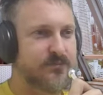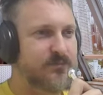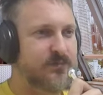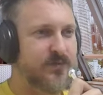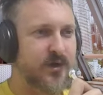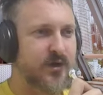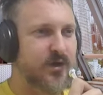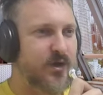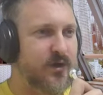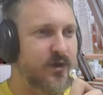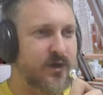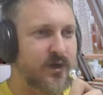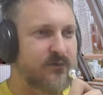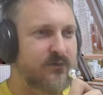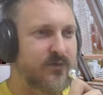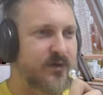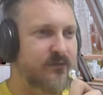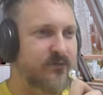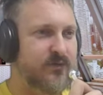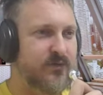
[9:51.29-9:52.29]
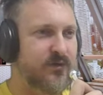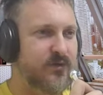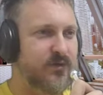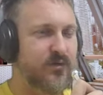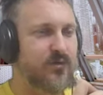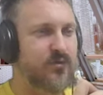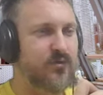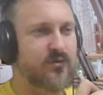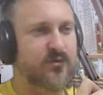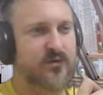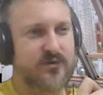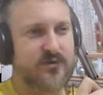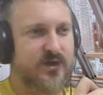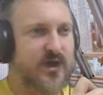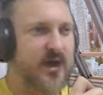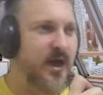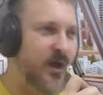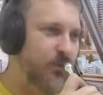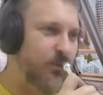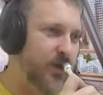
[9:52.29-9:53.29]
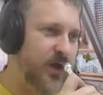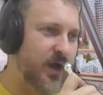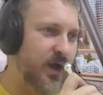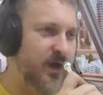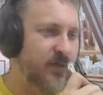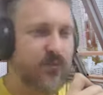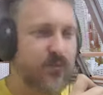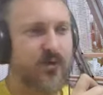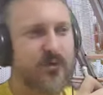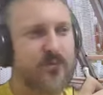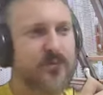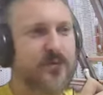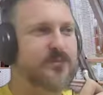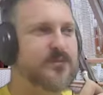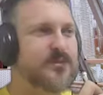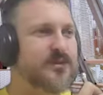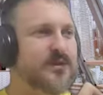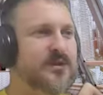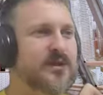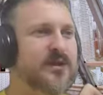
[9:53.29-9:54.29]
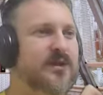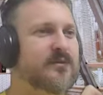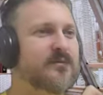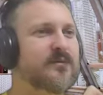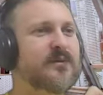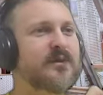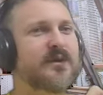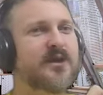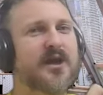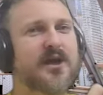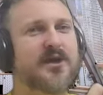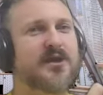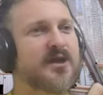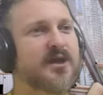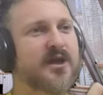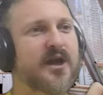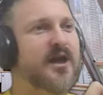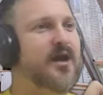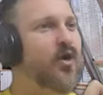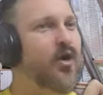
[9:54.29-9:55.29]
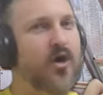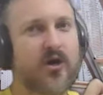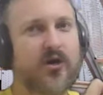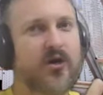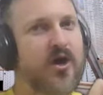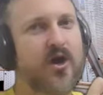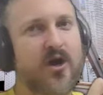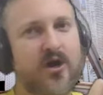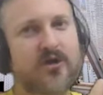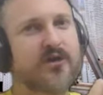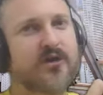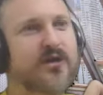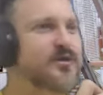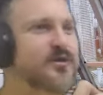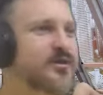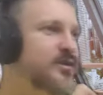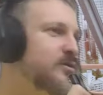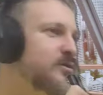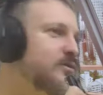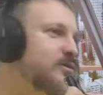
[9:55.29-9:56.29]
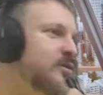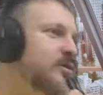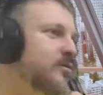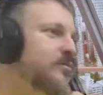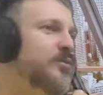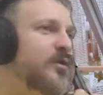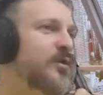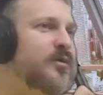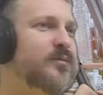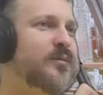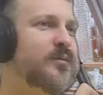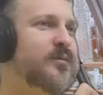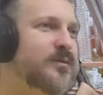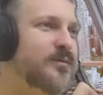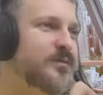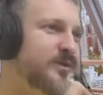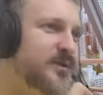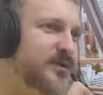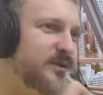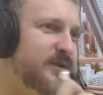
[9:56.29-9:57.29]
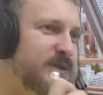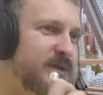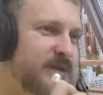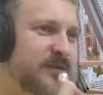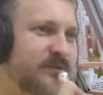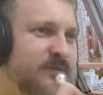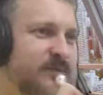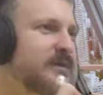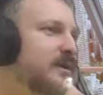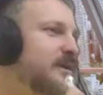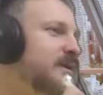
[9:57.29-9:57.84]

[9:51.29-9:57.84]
You know, they've even called and yeah, we had problems then, and then you hear, oh no, they've still got problems, and then